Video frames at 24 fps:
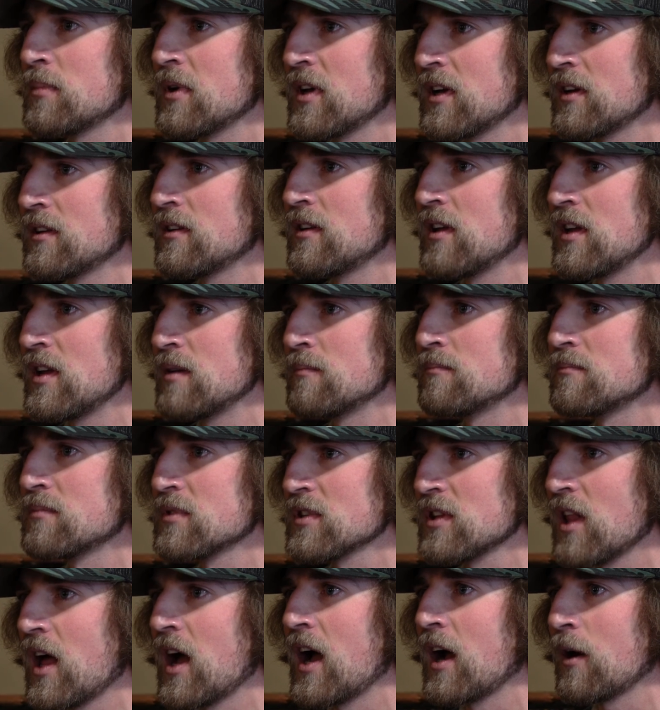big, deep
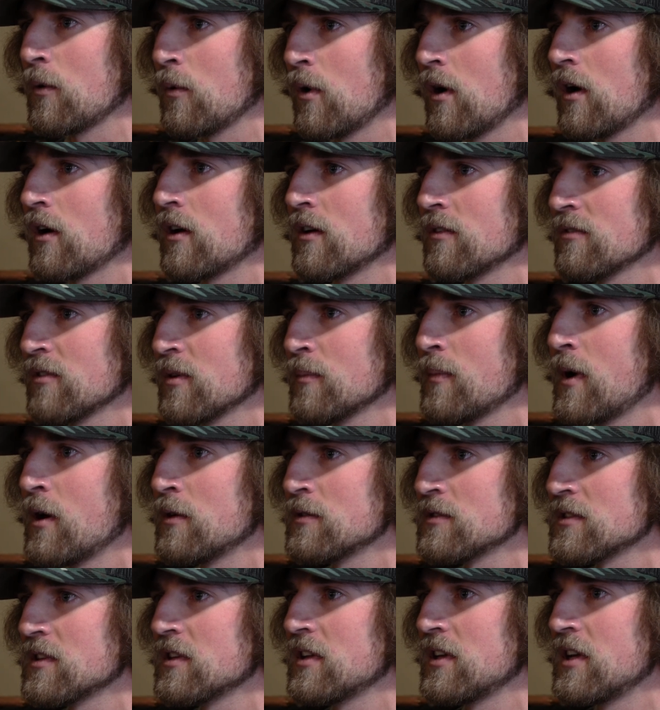slack water for
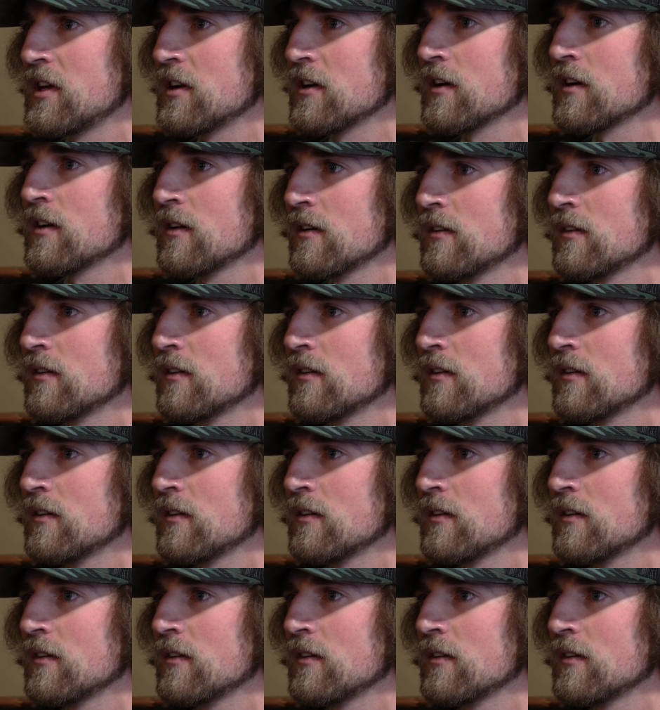most of the year.